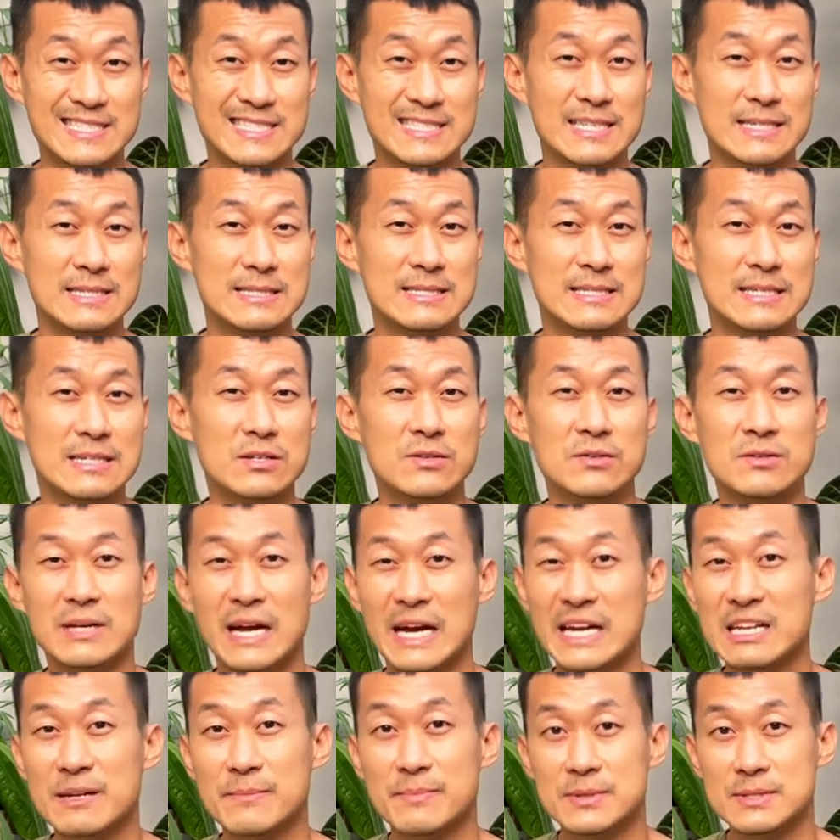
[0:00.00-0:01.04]
like 60 to
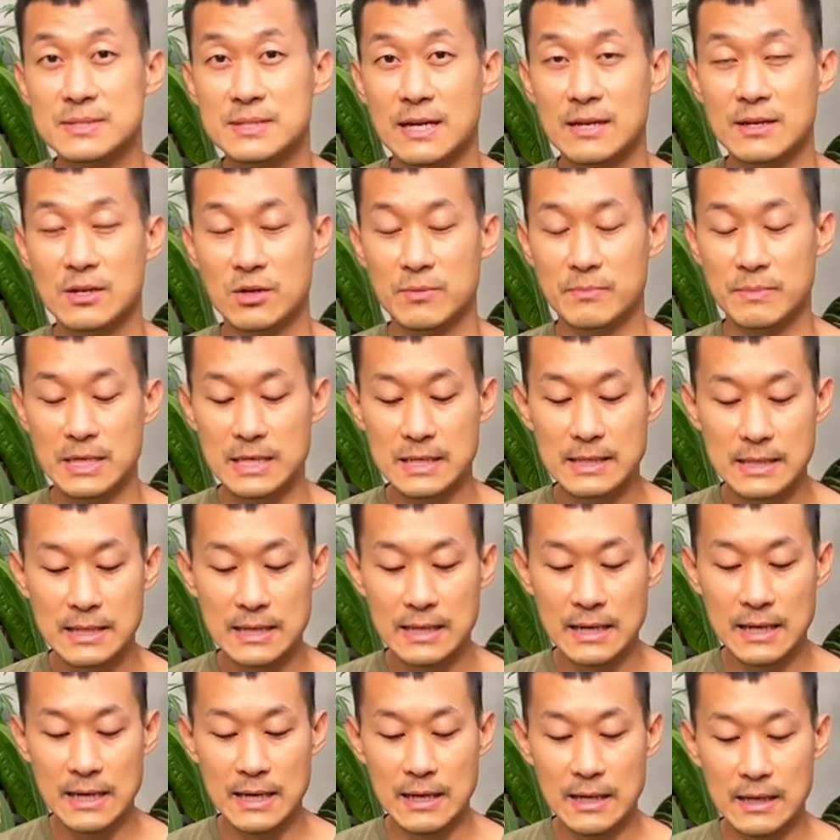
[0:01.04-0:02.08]
90%
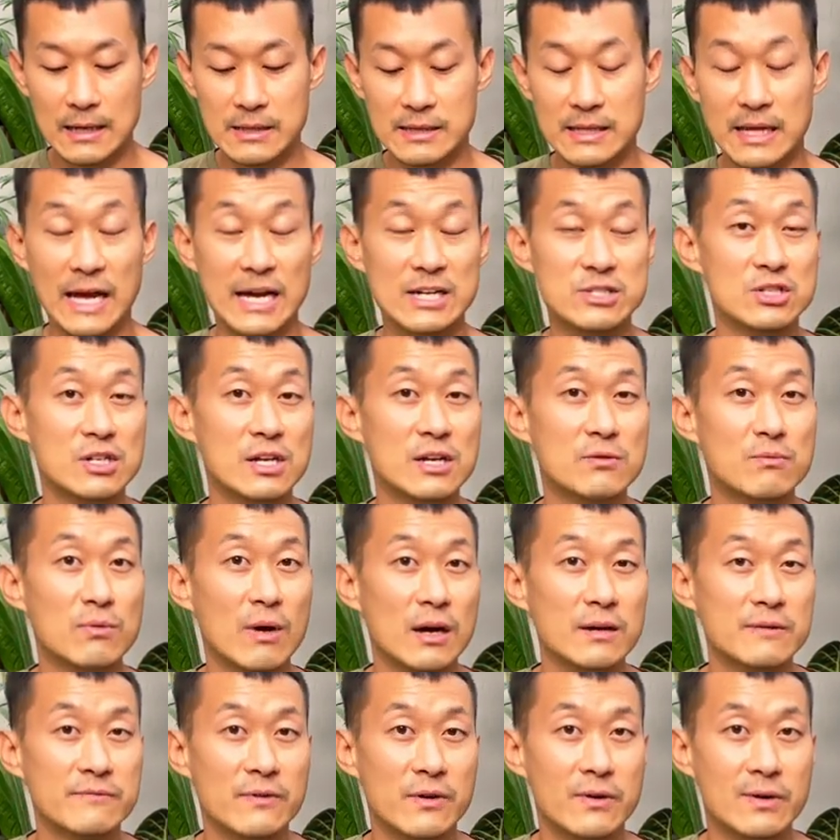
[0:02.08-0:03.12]
humidity, they actually
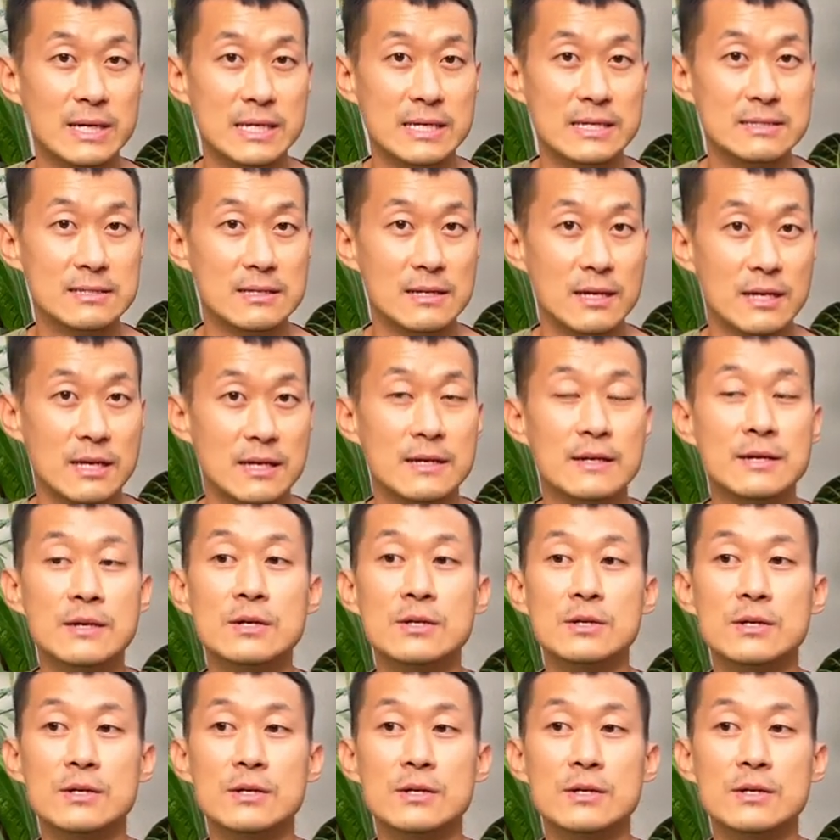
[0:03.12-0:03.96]
rot very easily.